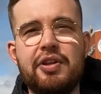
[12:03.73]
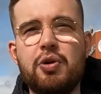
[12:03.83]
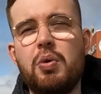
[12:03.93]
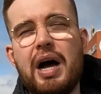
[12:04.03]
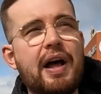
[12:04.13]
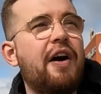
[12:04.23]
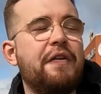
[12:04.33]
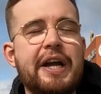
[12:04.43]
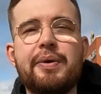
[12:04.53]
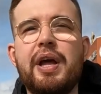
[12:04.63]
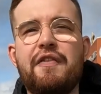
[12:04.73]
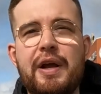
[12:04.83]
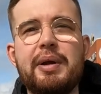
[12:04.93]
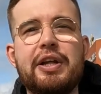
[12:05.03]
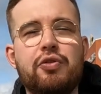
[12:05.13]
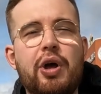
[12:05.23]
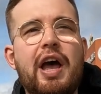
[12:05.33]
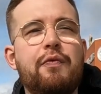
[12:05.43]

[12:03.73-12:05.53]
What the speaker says: And you know what, I think we can do it.